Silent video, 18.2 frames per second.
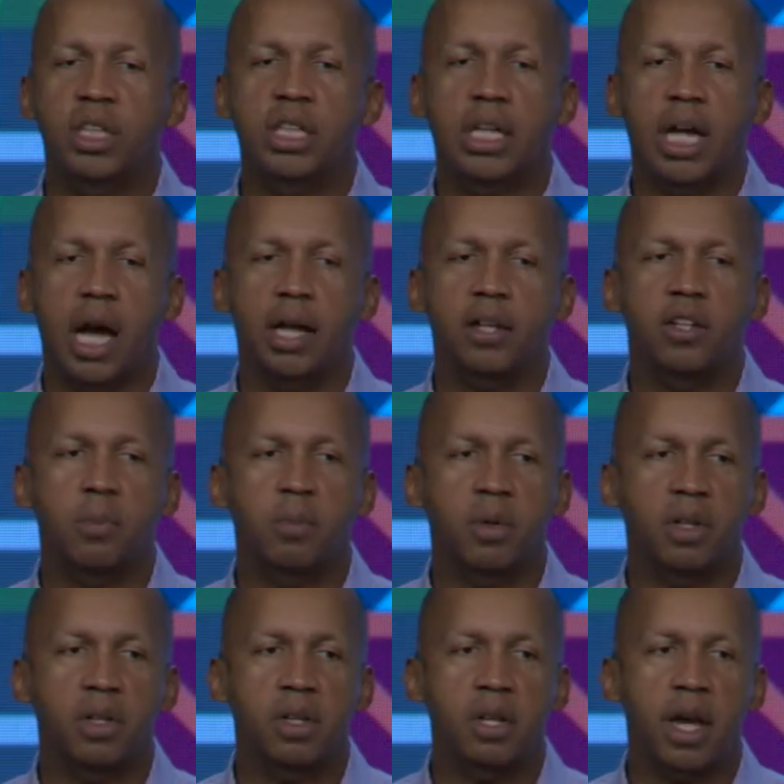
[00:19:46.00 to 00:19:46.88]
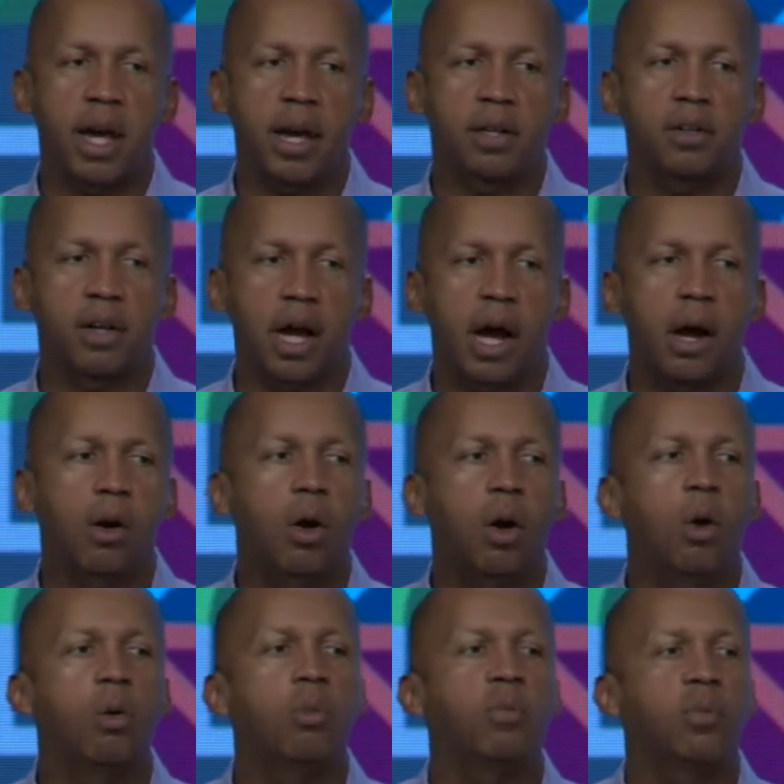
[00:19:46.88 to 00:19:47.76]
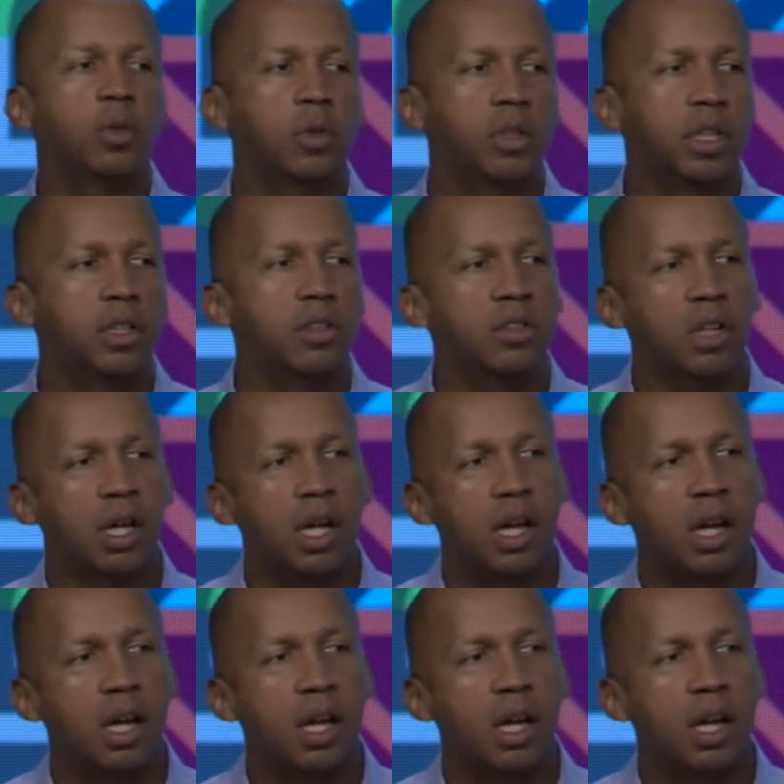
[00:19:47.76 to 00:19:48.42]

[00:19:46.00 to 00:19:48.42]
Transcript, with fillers: got to protect our hopefulness.